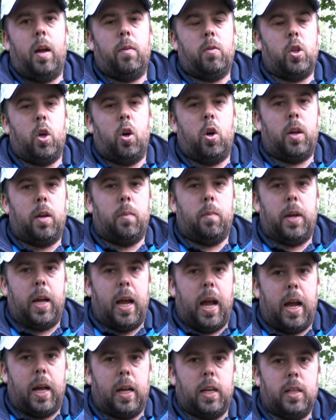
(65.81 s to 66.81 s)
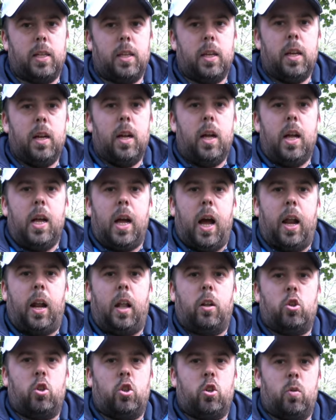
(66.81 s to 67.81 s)
talking behind, and
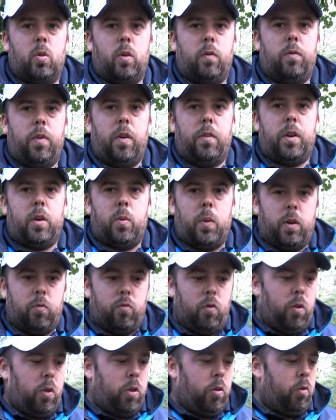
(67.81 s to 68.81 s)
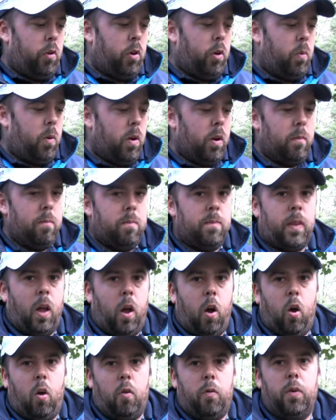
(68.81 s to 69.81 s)
I'll just do a very quick run through
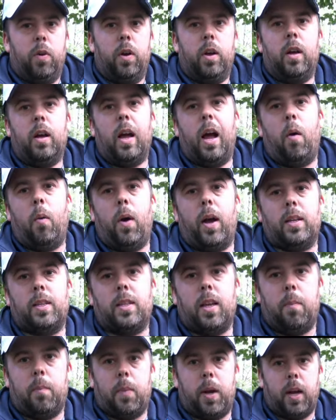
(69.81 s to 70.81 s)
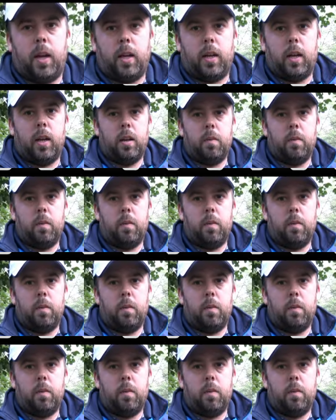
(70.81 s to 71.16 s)
of how I set my